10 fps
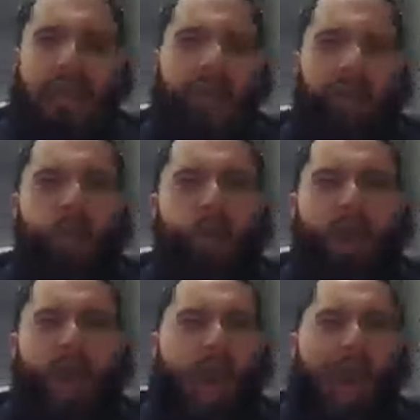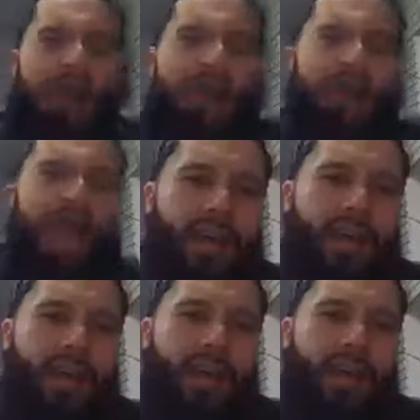Therefore, I look at
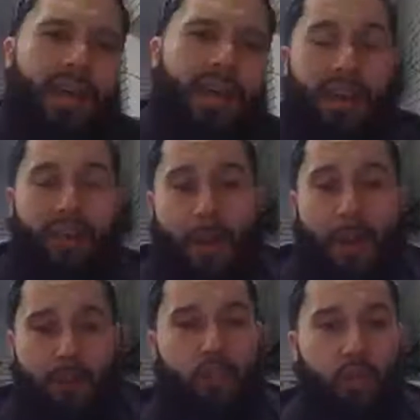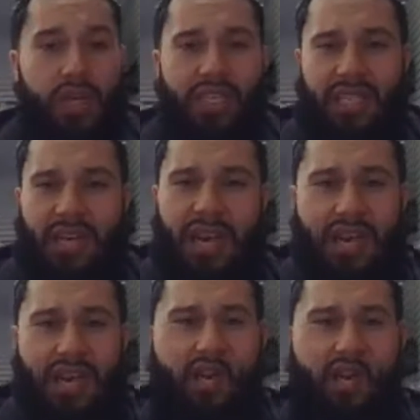a lot of opportunities and a
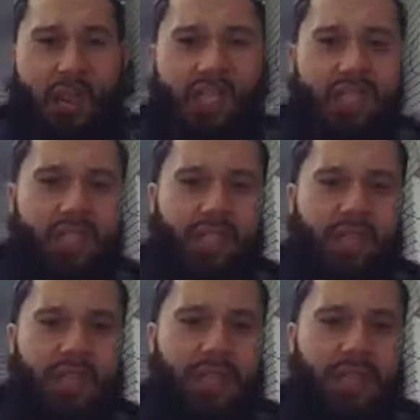lot of situations